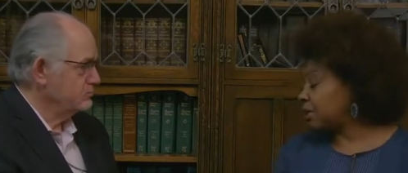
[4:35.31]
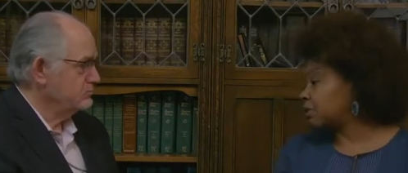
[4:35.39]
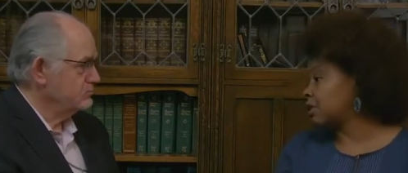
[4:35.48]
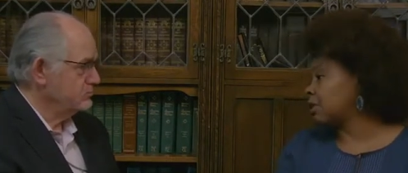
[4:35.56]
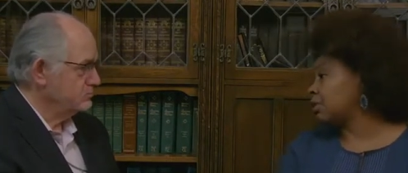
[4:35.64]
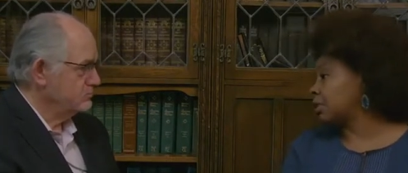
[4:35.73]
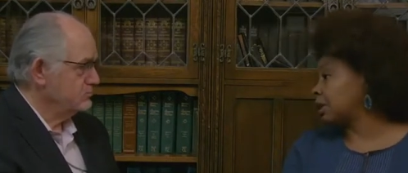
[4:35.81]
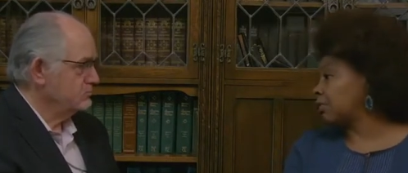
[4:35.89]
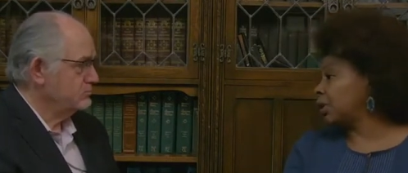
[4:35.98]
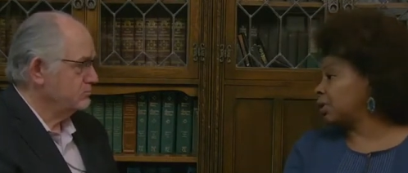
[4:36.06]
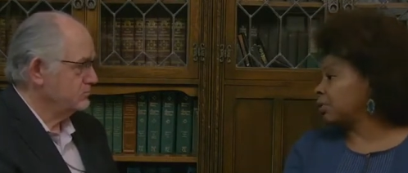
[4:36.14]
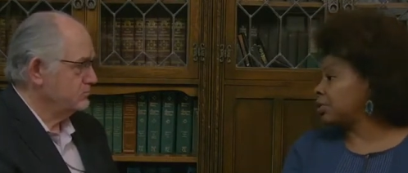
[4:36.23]
Speaker 1: So someone
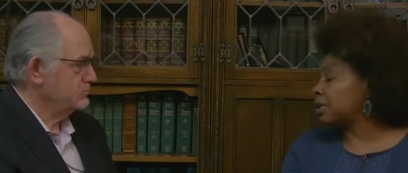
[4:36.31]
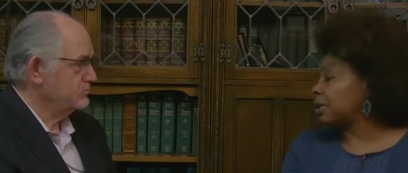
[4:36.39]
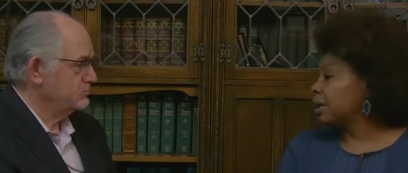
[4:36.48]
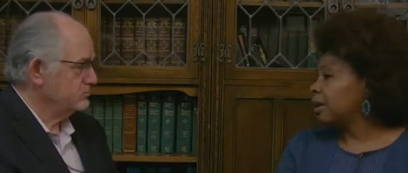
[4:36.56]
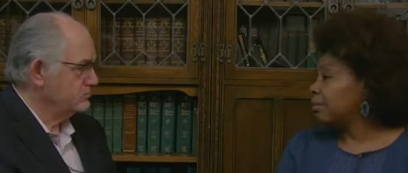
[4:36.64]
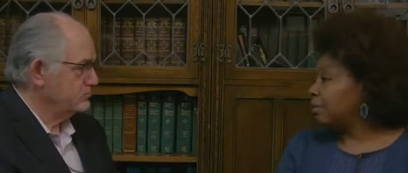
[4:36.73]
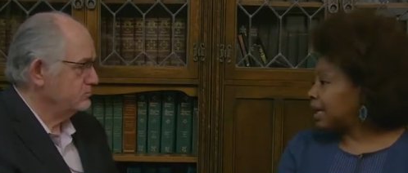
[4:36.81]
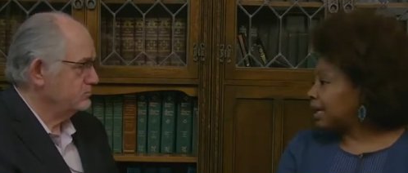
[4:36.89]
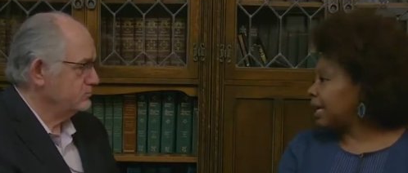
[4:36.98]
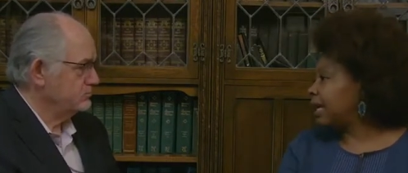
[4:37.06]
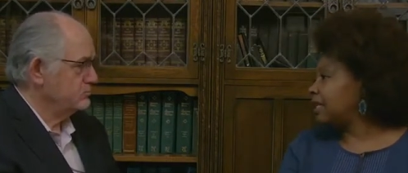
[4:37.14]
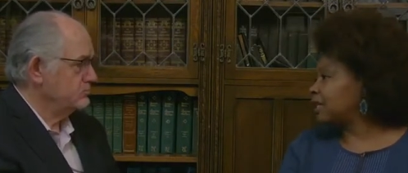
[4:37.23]
who's
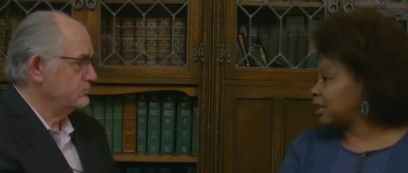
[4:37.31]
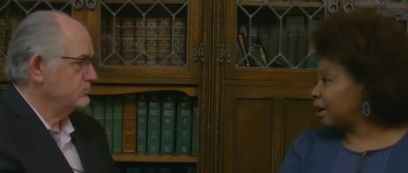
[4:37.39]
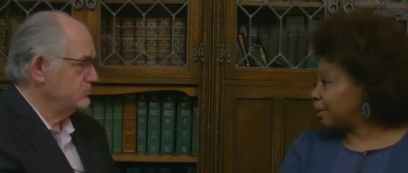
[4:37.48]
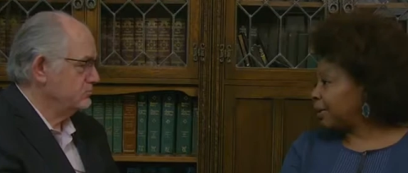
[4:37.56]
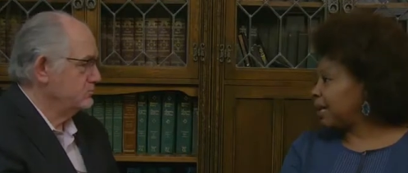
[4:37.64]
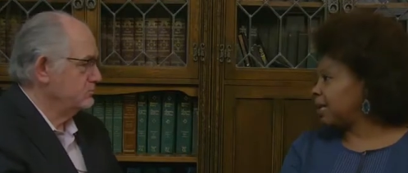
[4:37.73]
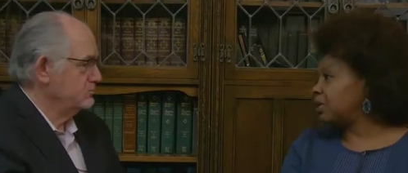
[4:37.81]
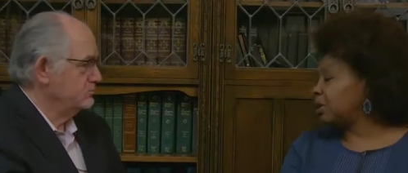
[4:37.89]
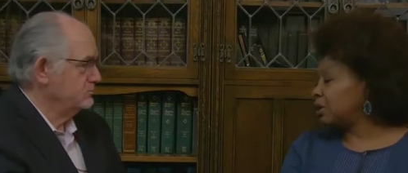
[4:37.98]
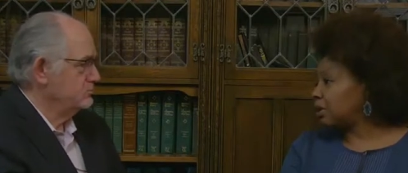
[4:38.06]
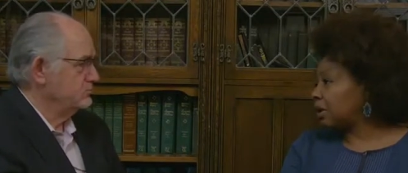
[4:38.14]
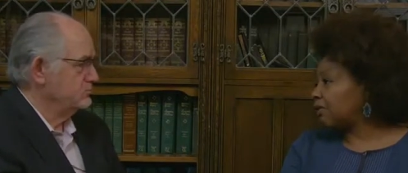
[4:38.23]
middle-aged and up in age and
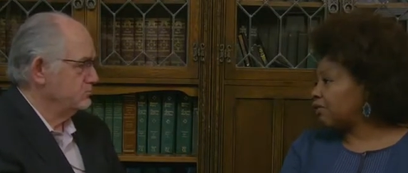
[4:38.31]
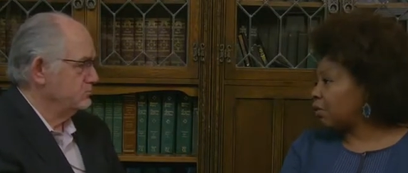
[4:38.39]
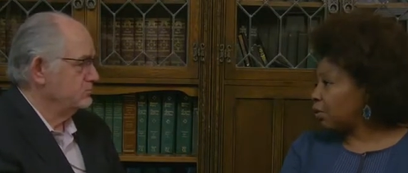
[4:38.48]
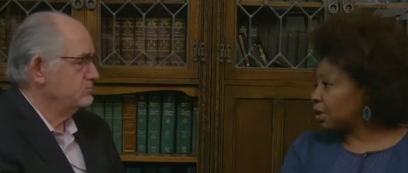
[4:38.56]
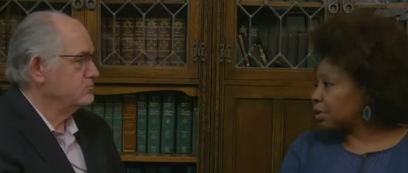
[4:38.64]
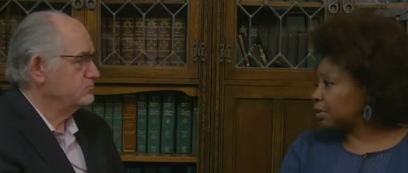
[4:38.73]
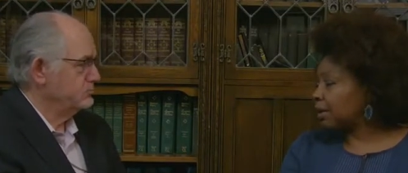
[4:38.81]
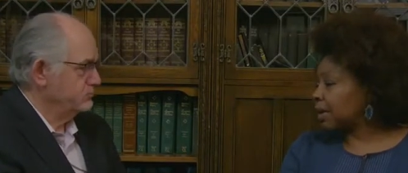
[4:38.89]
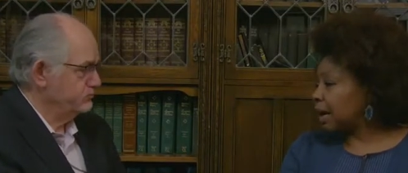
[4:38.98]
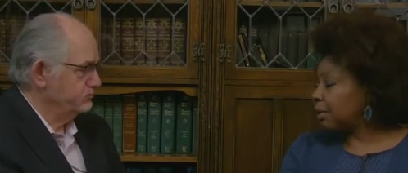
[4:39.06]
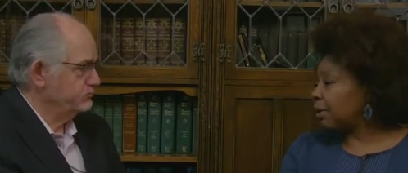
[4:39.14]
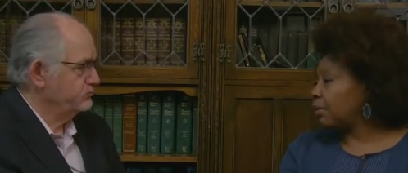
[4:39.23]
looking forward to
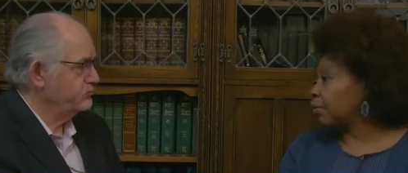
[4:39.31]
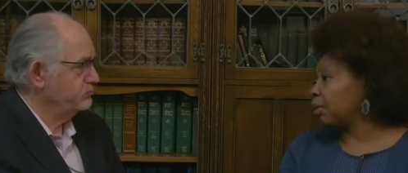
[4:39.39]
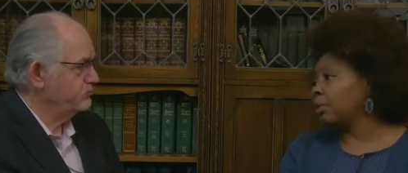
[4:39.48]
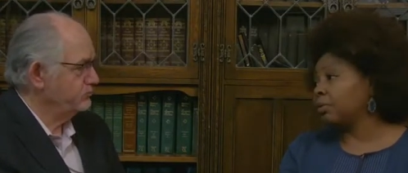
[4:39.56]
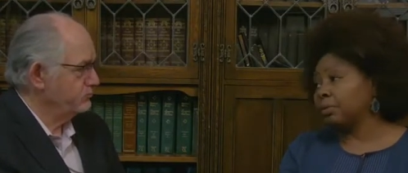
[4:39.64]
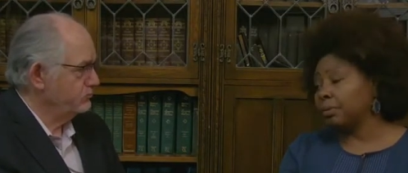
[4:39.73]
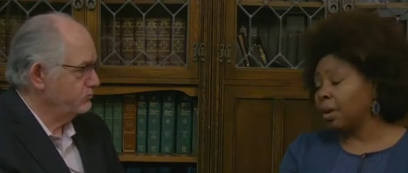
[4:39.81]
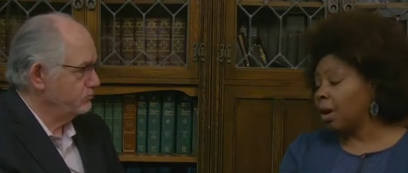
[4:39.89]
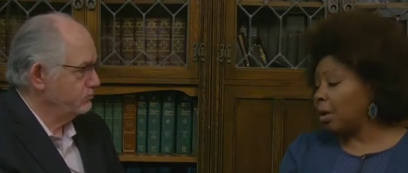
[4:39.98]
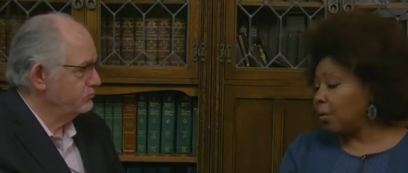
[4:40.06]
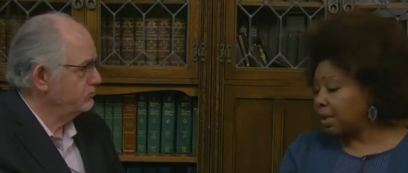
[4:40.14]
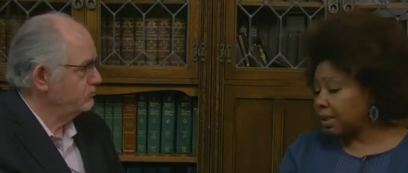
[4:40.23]
retirement, we
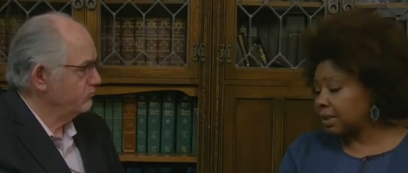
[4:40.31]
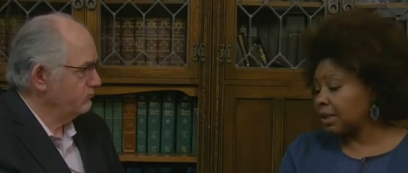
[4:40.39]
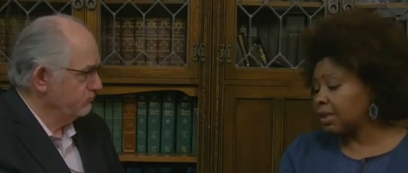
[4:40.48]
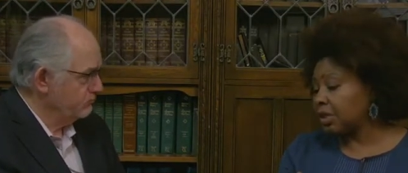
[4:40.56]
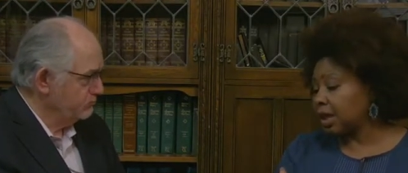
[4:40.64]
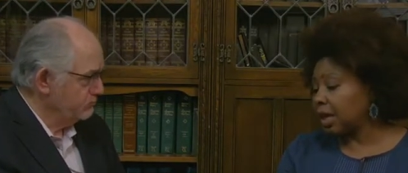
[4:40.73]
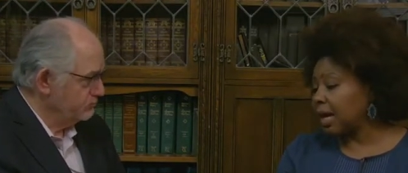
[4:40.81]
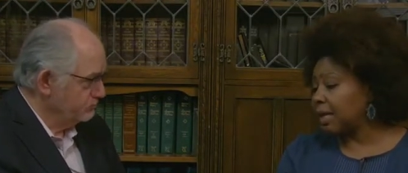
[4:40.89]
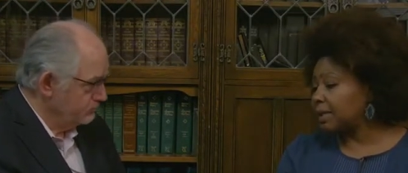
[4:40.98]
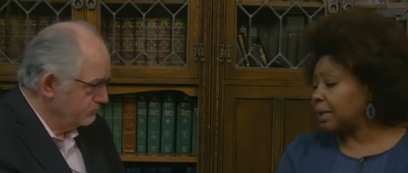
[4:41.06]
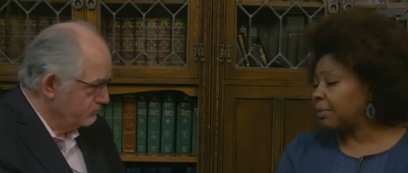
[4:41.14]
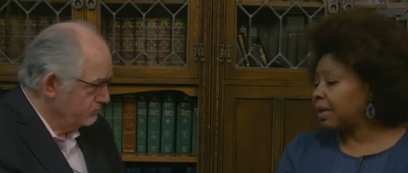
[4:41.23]
always teach the
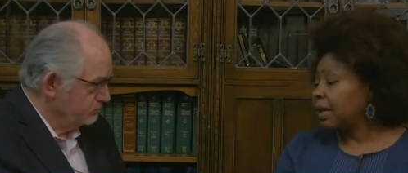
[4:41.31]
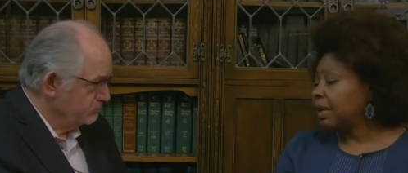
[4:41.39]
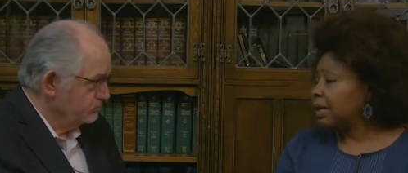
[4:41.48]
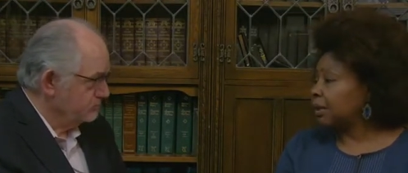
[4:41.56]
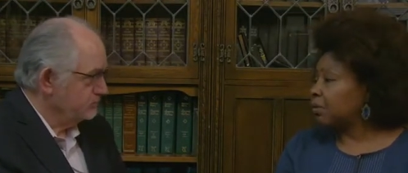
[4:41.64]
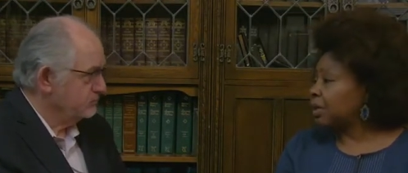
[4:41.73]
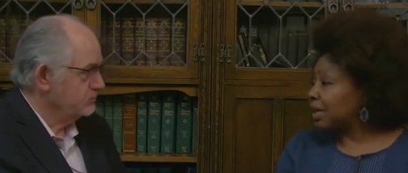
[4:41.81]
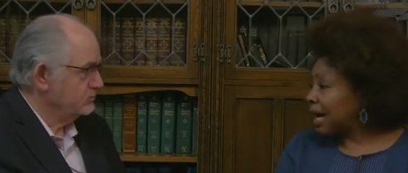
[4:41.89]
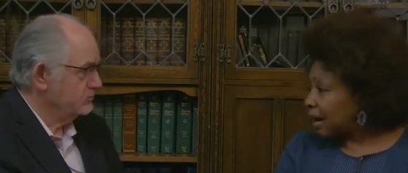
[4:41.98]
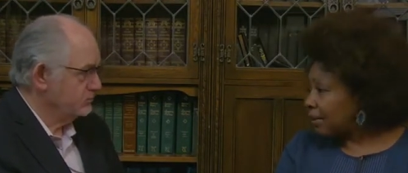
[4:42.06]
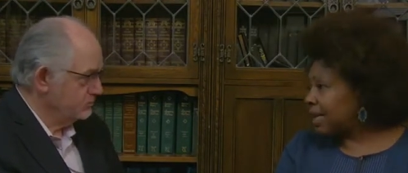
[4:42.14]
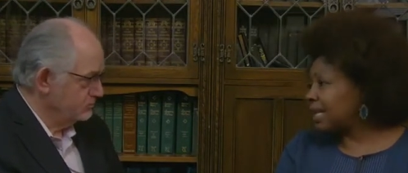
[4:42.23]
concept that
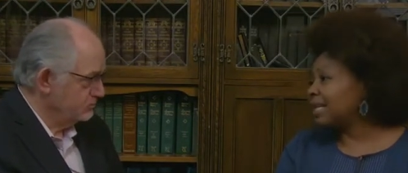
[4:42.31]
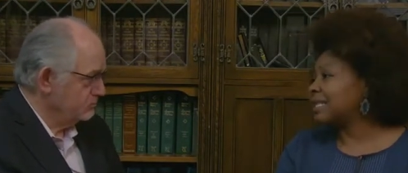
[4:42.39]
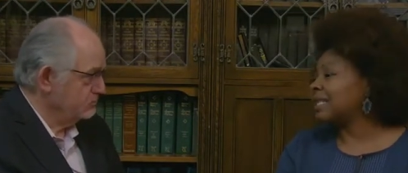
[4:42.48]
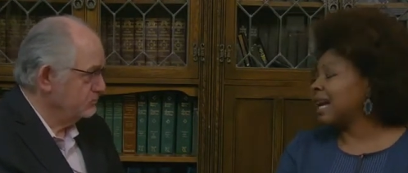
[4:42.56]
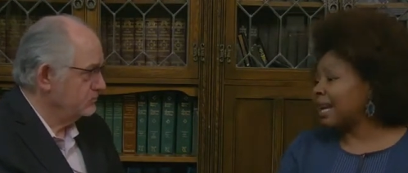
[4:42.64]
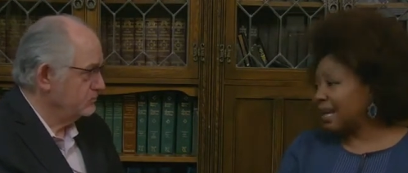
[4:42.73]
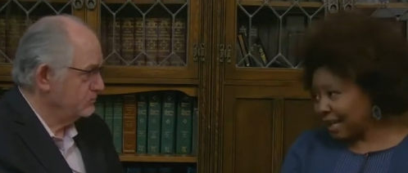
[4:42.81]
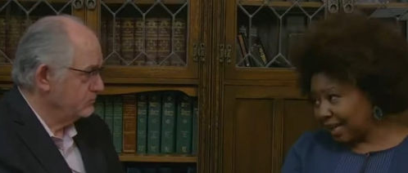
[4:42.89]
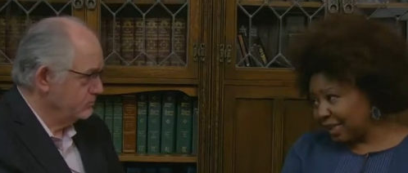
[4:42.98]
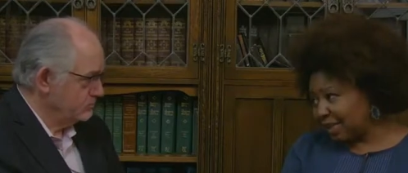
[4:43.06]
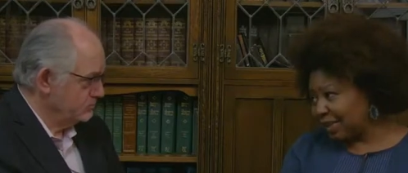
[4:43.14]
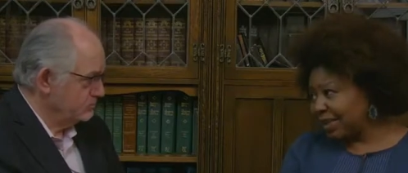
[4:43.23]
retirement is not an age,